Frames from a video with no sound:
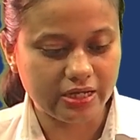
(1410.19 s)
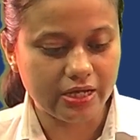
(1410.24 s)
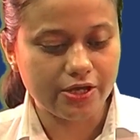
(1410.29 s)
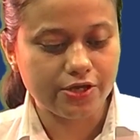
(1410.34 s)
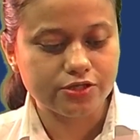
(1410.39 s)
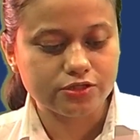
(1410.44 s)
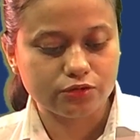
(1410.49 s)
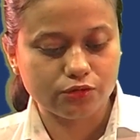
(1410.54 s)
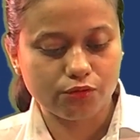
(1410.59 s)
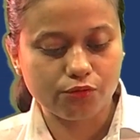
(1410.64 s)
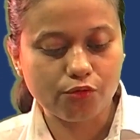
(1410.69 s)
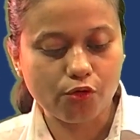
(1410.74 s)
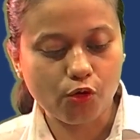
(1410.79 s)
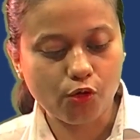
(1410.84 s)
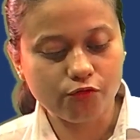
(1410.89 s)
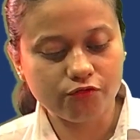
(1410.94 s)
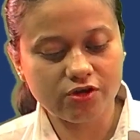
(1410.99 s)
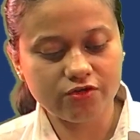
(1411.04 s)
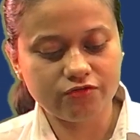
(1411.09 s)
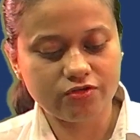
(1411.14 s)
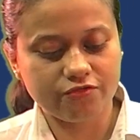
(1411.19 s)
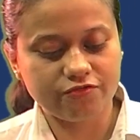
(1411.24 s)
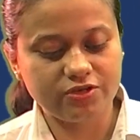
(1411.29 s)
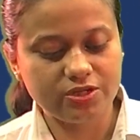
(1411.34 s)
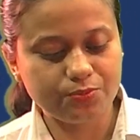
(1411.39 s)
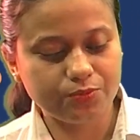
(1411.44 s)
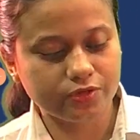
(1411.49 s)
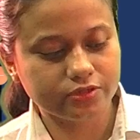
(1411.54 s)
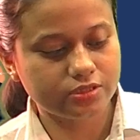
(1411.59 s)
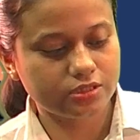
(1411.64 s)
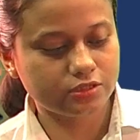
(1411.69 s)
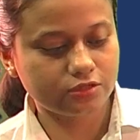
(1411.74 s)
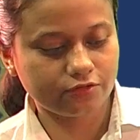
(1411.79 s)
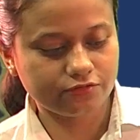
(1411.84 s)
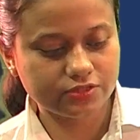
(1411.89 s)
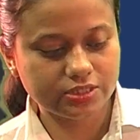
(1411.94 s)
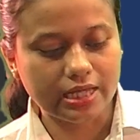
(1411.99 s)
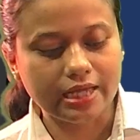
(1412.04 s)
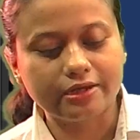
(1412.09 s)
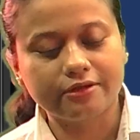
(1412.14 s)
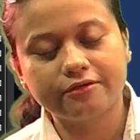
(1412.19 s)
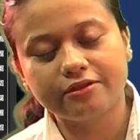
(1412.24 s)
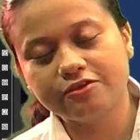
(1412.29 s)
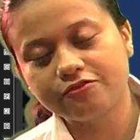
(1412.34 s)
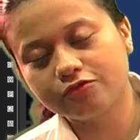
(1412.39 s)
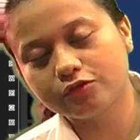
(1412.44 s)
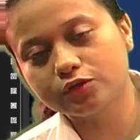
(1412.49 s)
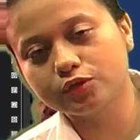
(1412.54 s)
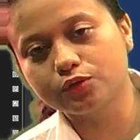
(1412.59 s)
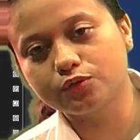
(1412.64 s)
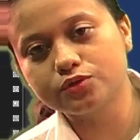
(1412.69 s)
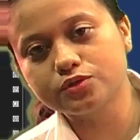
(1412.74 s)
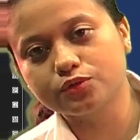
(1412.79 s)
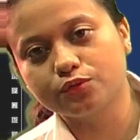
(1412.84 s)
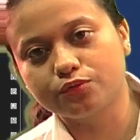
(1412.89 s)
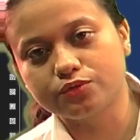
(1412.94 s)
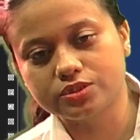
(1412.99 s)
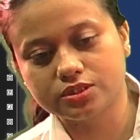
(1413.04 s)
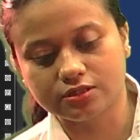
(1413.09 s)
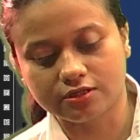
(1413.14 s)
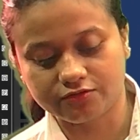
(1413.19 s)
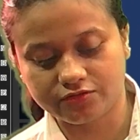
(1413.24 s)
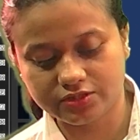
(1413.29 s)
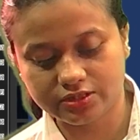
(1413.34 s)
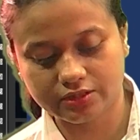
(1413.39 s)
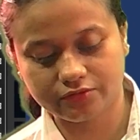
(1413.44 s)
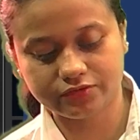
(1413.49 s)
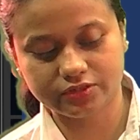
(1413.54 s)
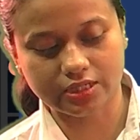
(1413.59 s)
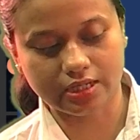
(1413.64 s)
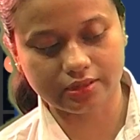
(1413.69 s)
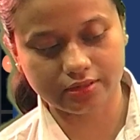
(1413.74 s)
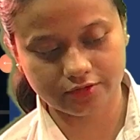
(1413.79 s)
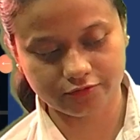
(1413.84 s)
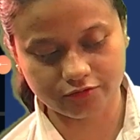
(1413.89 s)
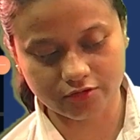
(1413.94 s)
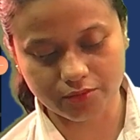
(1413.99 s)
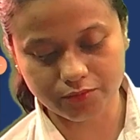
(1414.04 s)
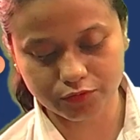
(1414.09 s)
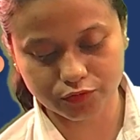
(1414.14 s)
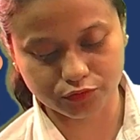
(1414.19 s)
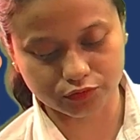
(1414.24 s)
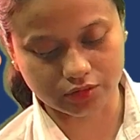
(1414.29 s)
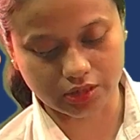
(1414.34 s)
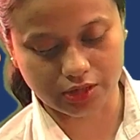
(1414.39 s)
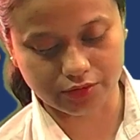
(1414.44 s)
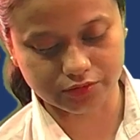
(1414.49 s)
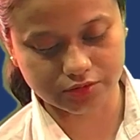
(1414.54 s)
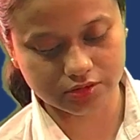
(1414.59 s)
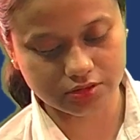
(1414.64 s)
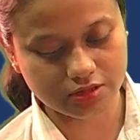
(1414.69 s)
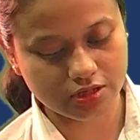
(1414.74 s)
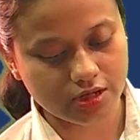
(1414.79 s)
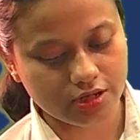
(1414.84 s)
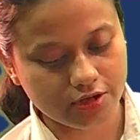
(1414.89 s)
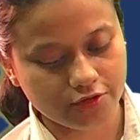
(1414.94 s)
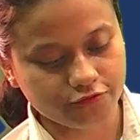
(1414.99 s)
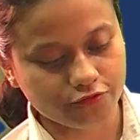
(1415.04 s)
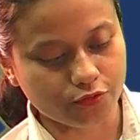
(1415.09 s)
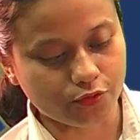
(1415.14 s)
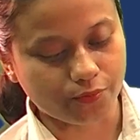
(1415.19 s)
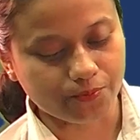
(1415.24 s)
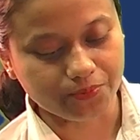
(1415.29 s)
So over 50% of salary for those whose service have started from 2004.